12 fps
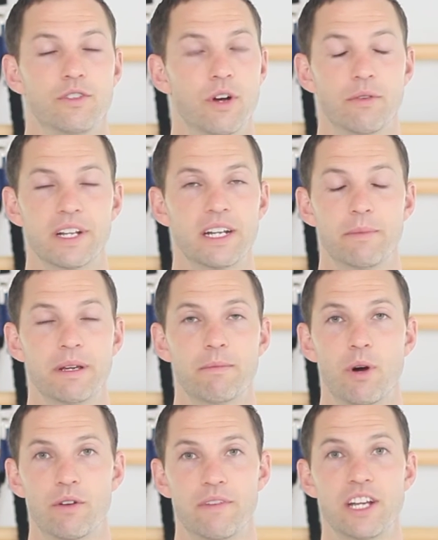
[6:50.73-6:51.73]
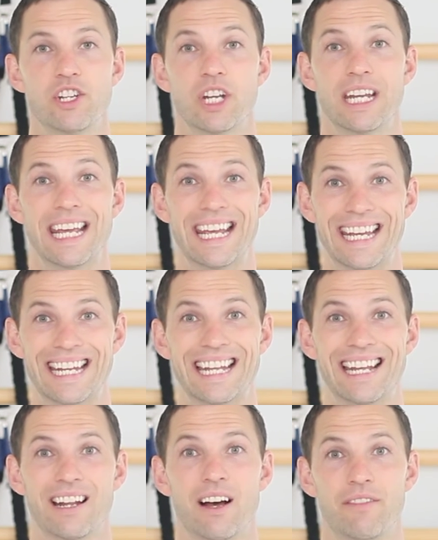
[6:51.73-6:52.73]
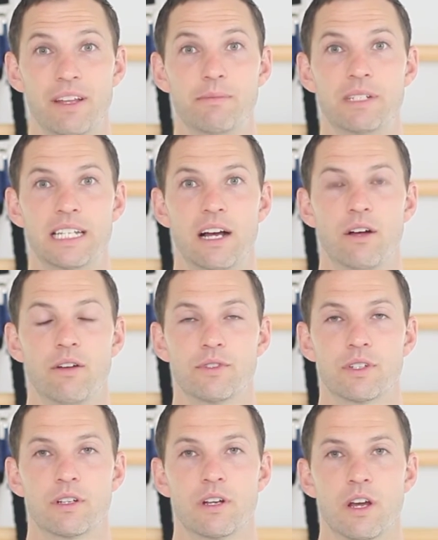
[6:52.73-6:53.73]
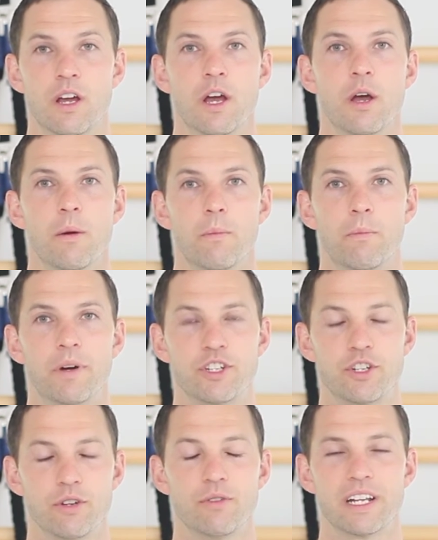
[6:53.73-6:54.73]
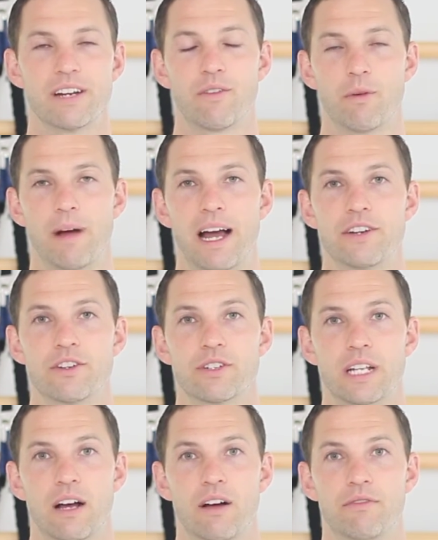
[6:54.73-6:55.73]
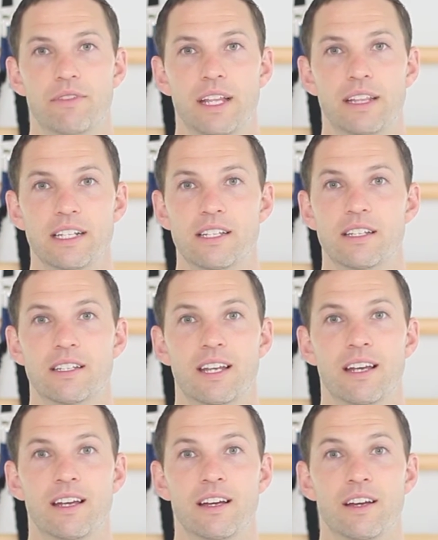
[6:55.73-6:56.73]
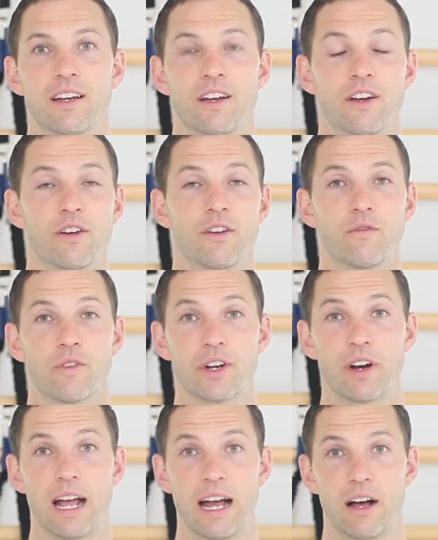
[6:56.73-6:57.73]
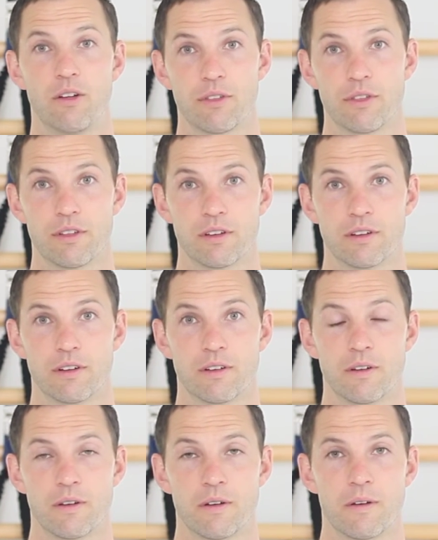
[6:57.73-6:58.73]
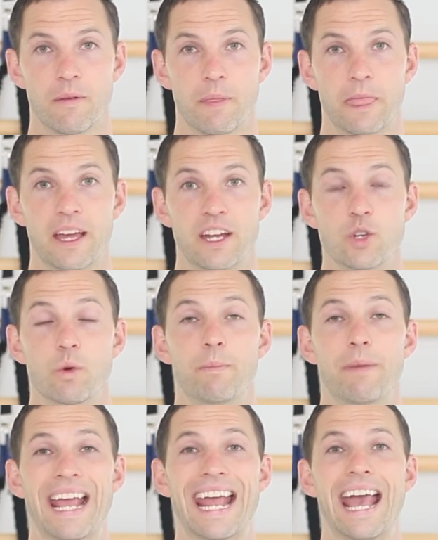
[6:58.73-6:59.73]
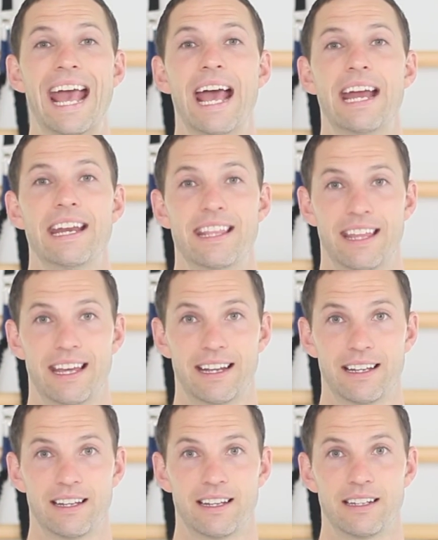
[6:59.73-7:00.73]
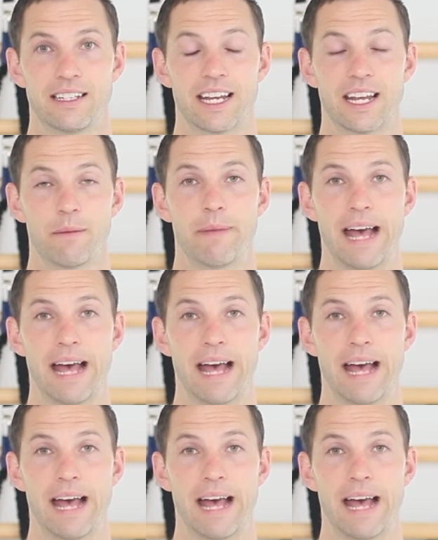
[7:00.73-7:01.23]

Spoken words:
don't need to be motivation in and of themselves, but you do need to remind yourself that this is for your health, and you would pay anything to get it